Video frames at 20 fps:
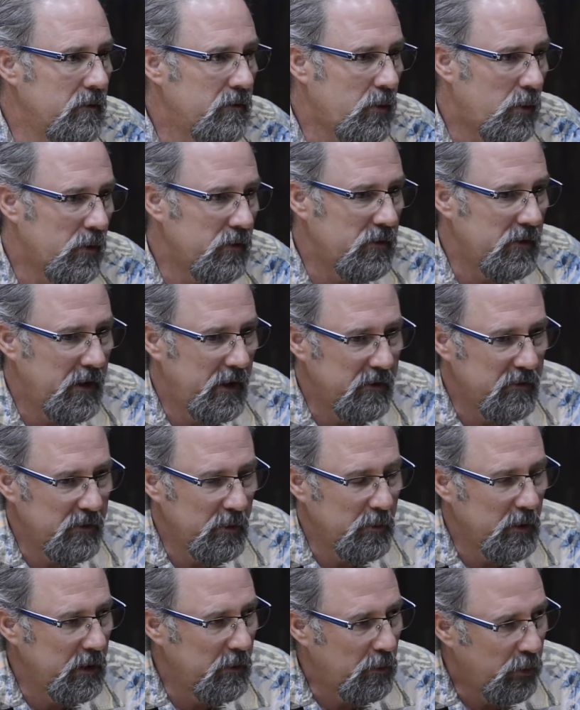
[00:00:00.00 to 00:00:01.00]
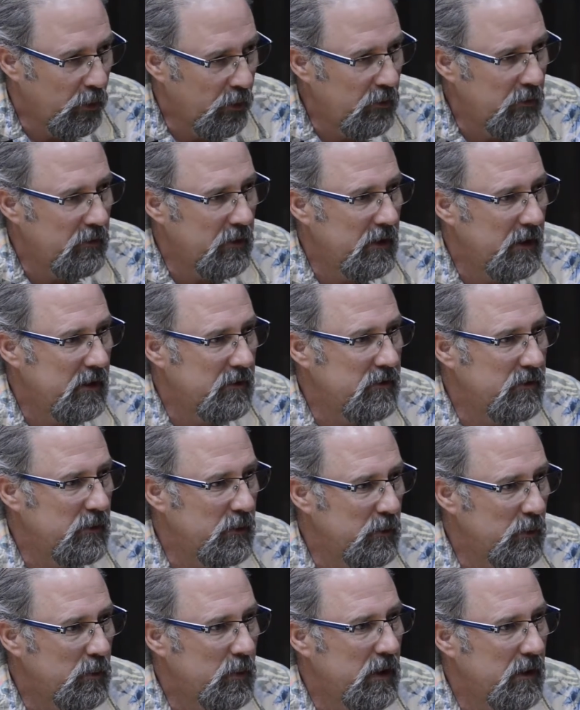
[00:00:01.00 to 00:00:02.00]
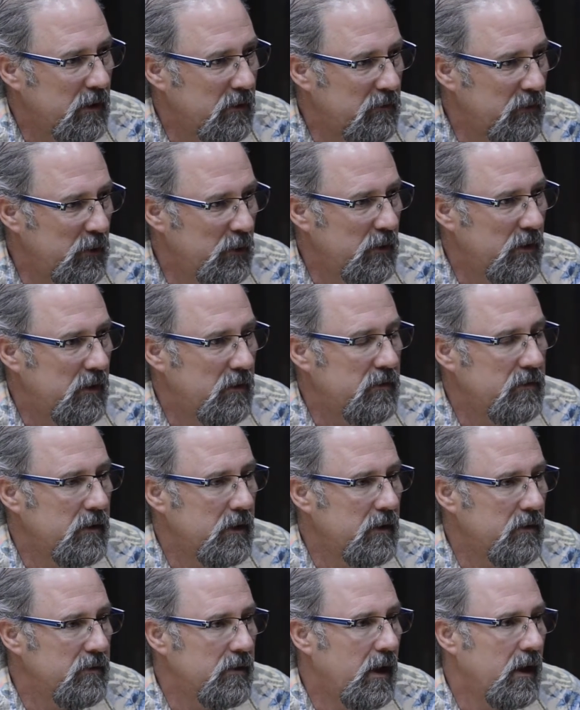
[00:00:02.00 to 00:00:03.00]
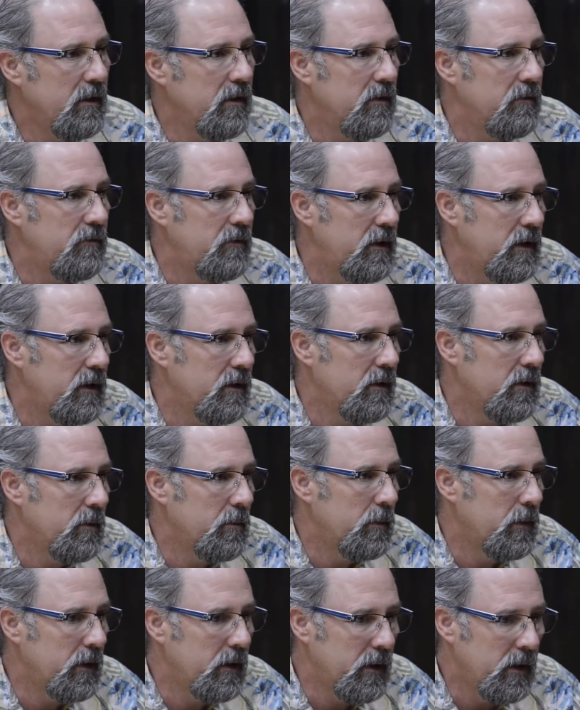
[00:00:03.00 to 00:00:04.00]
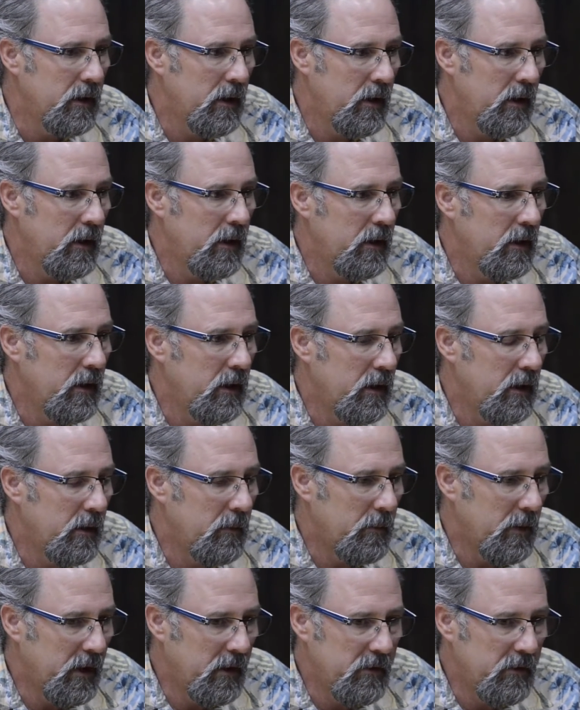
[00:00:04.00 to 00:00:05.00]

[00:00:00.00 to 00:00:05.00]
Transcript: of course, it has to be proven as you get a few of these things out in the field, but my